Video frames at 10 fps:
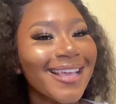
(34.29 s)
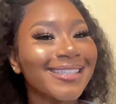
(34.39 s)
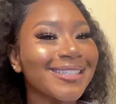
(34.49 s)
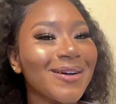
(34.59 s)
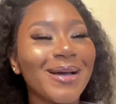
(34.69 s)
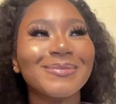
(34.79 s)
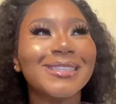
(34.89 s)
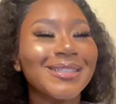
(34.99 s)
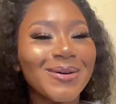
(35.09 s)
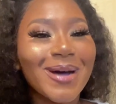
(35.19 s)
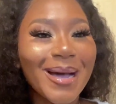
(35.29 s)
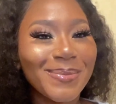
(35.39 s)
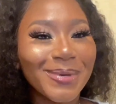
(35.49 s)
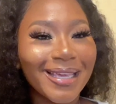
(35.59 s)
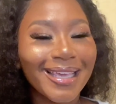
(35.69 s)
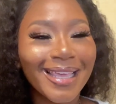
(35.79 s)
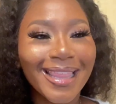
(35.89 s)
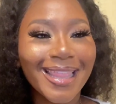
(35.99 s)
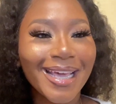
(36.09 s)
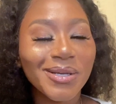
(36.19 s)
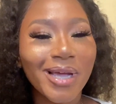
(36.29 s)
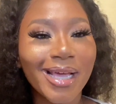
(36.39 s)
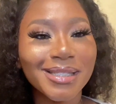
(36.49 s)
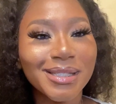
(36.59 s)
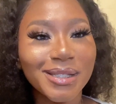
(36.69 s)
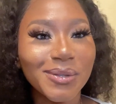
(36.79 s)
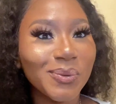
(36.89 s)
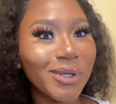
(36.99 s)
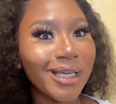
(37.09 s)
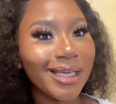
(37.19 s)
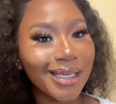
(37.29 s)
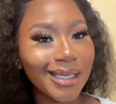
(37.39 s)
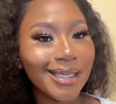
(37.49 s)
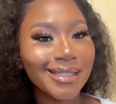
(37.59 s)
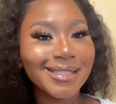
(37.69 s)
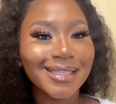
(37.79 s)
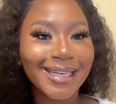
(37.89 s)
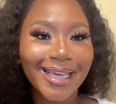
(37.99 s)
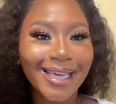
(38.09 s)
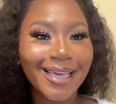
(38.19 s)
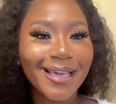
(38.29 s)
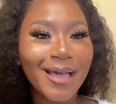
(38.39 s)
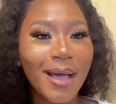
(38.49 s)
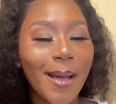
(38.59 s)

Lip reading: So I'm so happy that you guys tuned in today